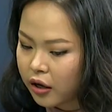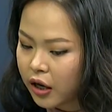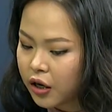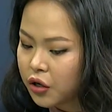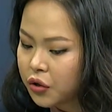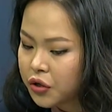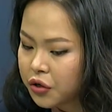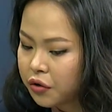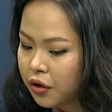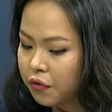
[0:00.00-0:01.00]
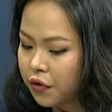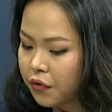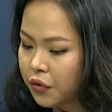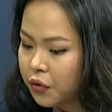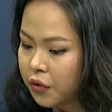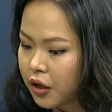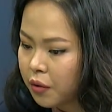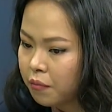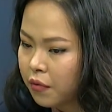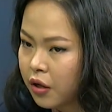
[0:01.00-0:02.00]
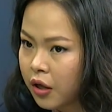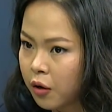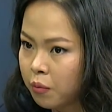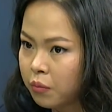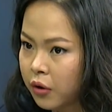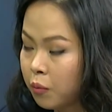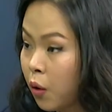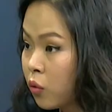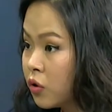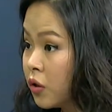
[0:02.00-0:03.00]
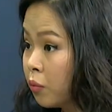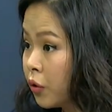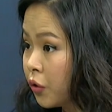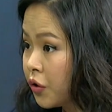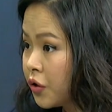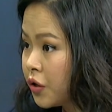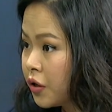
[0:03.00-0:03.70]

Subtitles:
Can a user review their like post employers?